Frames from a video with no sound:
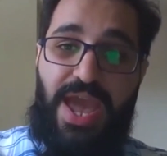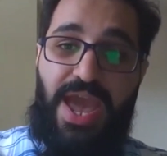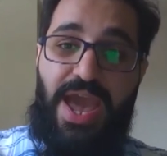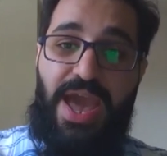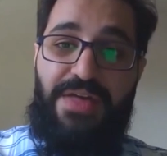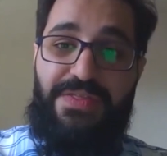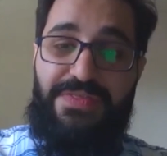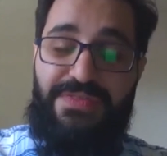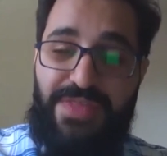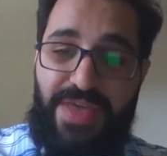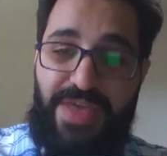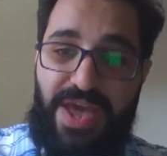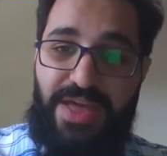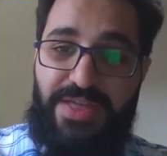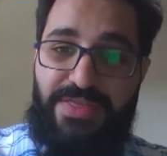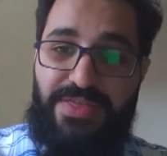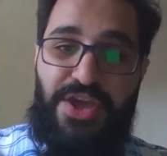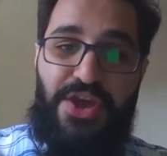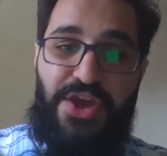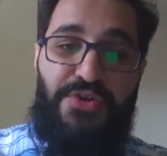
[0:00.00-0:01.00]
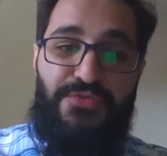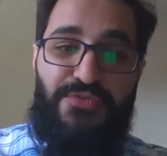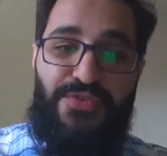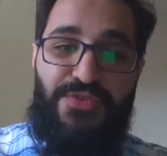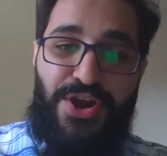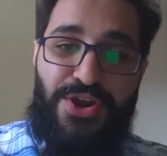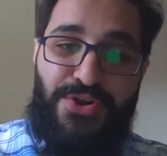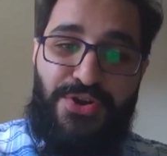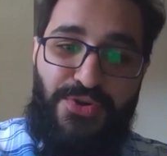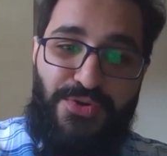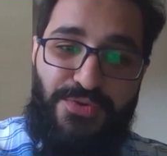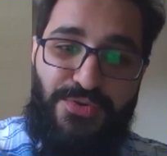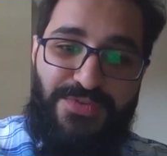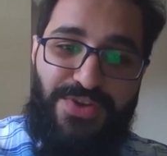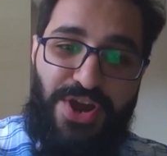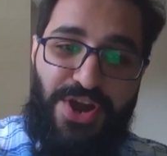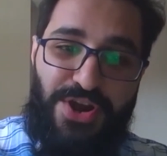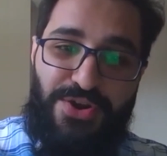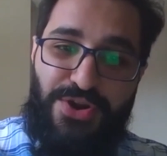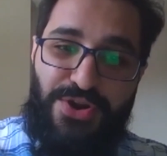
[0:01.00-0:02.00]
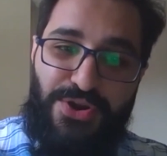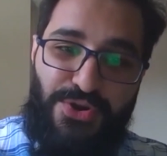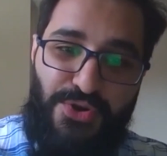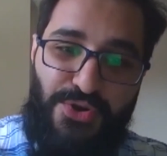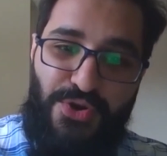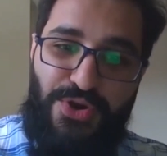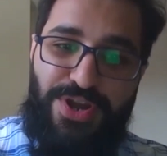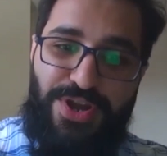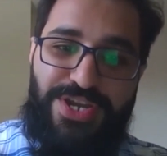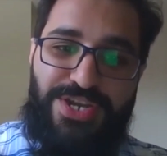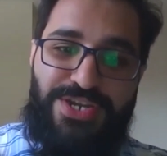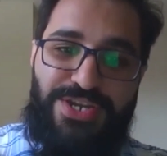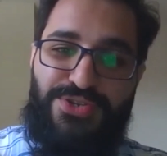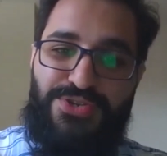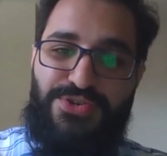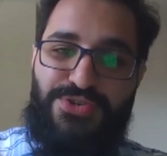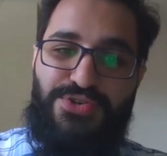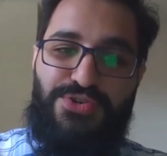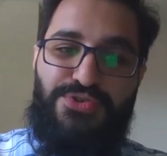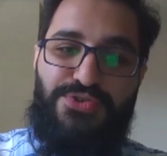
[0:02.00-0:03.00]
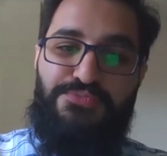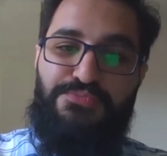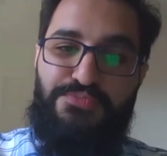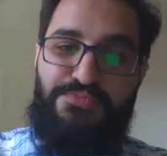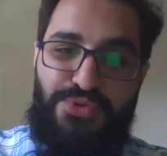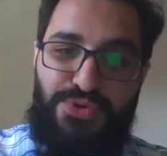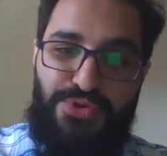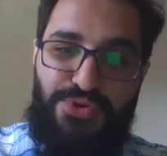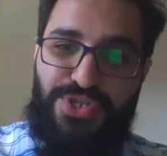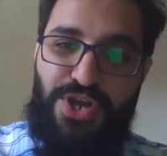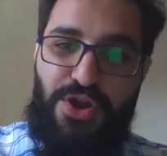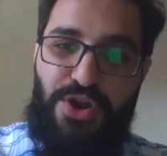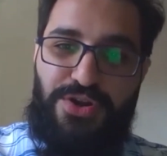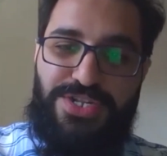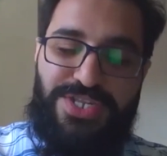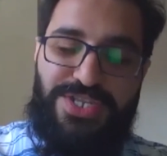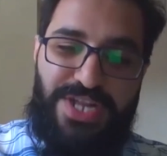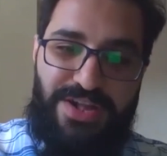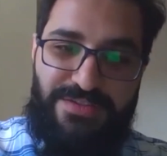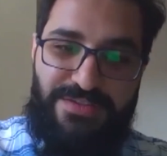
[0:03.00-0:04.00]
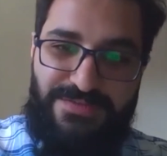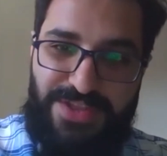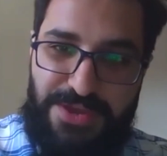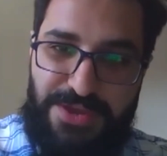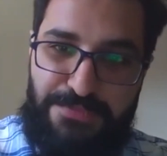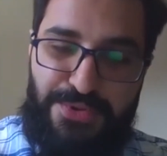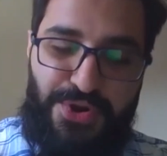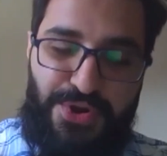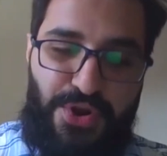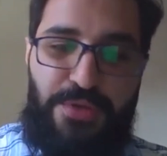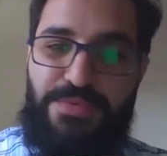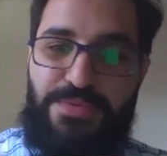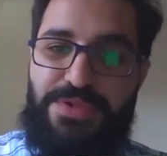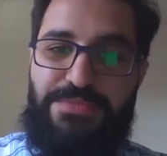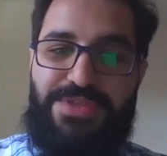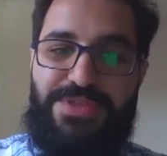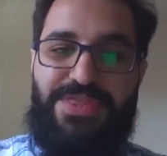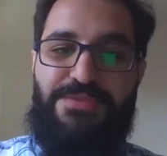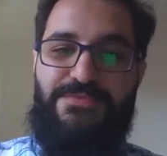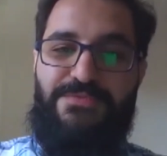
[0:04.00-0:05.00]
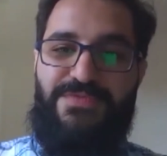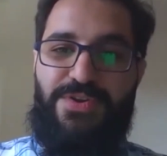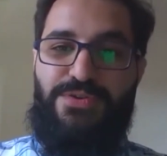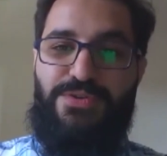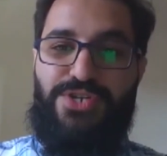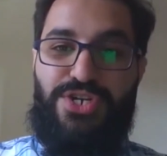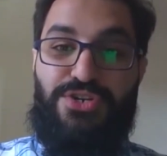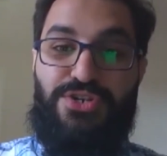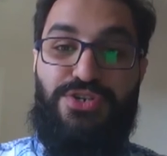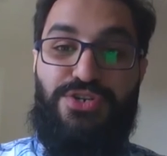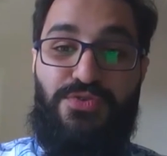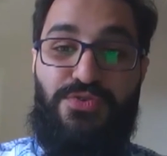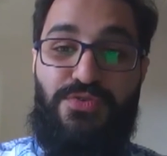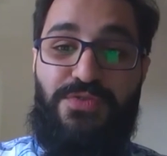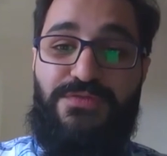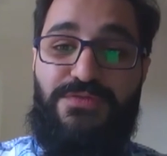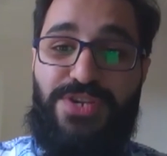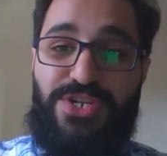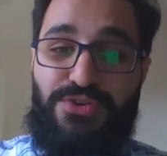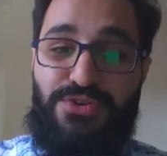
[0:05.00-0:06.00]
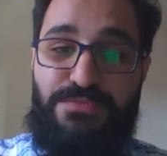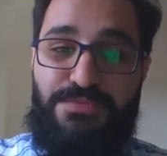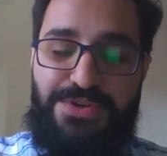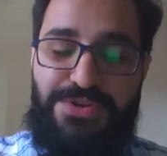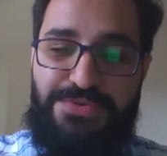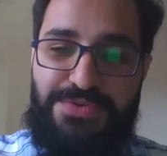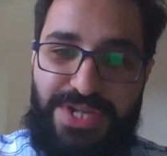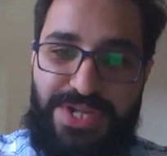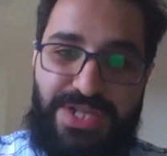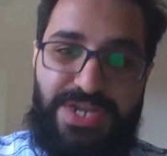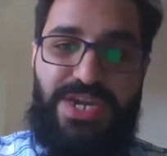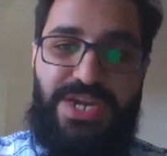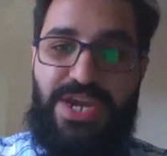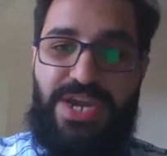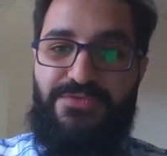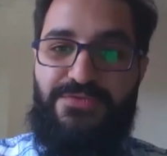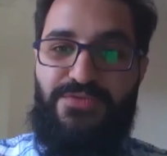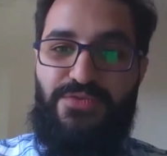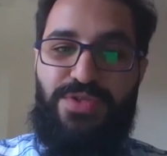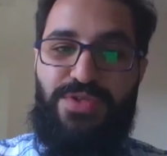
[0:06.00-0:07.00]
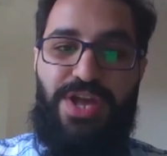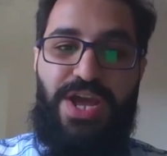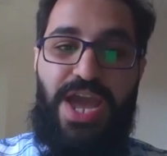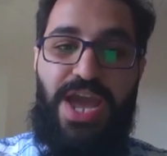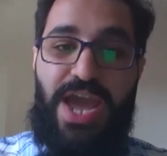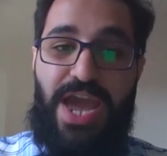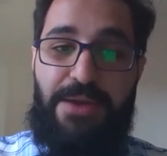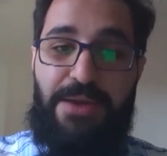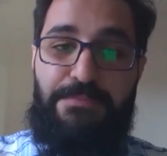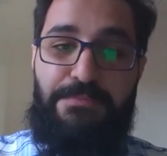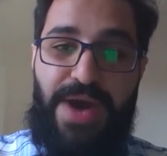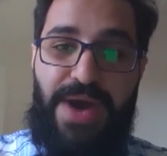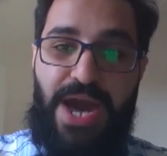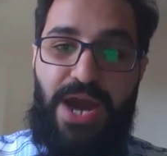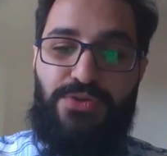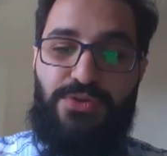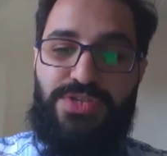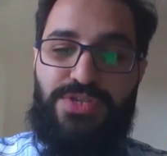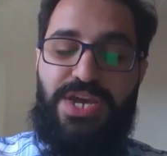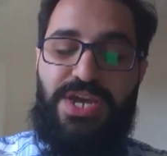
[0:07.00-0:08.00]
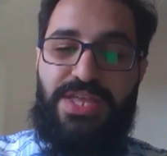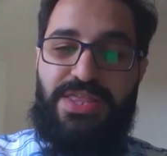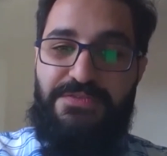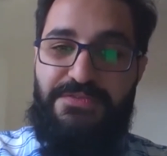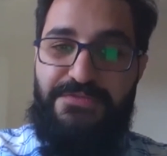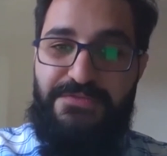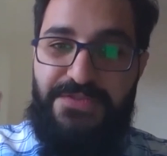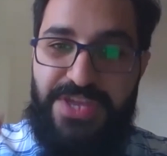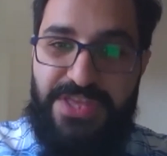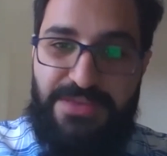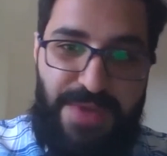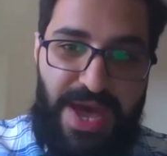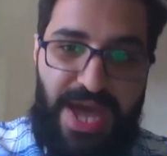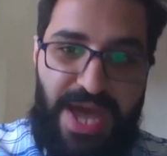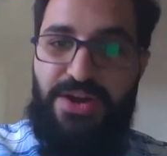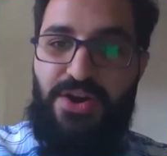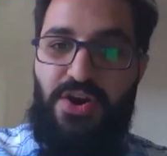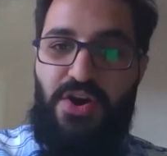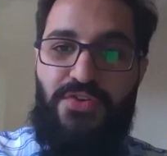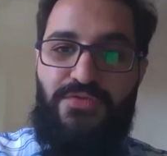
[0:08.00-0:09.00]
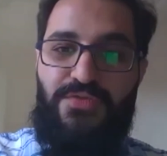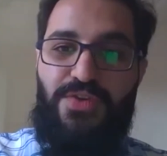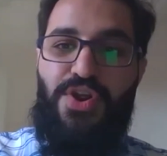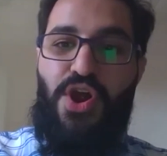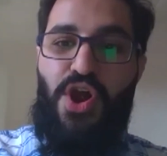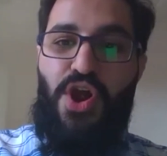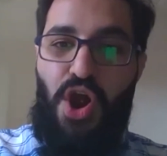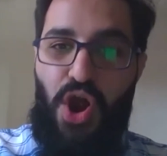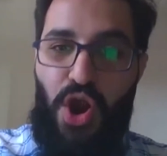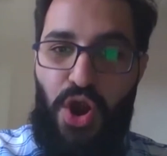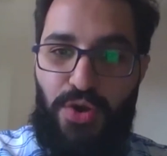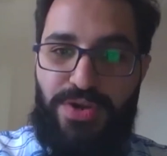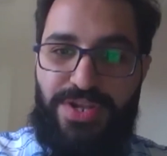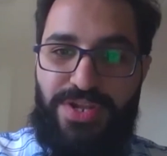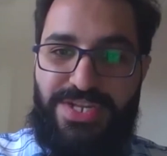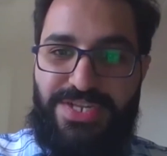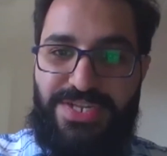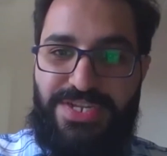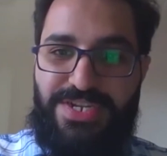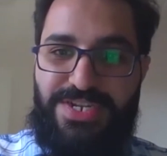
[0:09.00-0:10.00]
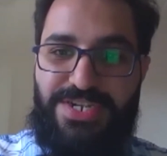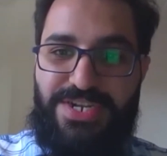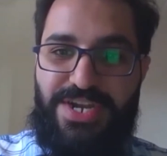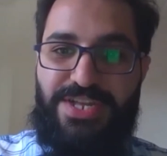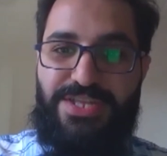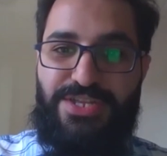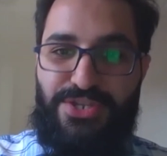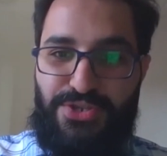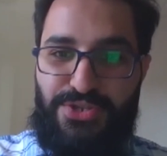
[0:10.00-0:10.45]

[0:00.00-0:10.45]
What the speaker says: And then we are going to put ourselves in a problem in the future. So we should be really careful about the feedback of our decision